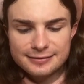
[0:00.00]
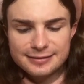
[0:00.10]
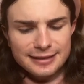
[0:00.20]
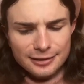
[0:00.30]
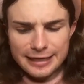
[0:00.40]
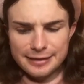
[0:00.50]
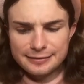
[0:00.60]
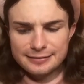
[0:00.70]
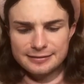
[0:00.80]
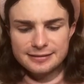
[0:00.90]

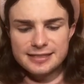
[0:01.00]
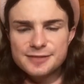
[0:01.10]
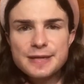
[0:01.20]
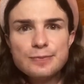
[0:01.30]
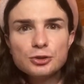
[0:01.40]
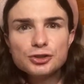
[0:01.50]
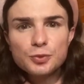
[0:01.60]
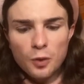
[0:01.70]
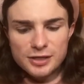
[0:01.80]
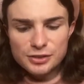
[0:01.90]
Dylan, these people should
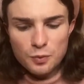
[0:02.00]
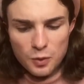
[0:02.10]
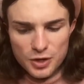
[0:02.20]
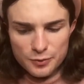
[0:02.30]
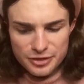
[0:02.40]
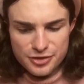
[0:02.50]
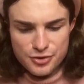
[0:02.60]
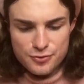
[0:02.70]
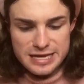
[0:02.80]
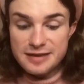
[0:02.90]
want to work with
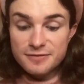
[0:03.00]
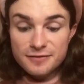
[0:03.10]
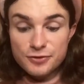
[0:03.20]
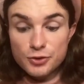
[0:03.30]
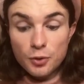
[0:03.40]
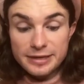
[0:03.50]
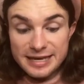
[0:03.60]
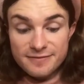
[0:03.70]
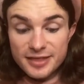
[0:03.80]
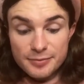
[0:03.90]
you even if you don't
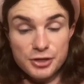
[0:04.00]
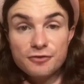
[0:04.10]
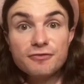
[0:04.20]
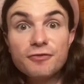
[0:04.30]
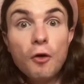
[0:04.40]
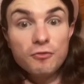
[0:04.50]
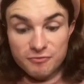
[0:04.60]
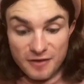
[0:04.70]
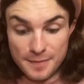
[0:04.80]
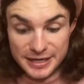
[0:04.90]
give them your full
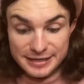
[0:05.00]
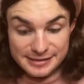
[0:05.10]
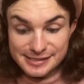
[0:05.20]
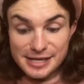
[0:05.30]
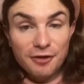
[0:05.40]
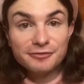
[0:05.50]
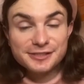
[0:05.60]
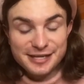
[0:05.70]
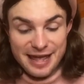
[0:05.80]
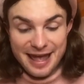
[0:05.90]
feminine self
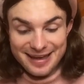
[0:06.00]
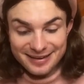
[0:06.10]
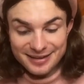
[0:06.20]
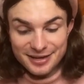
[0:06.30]
today.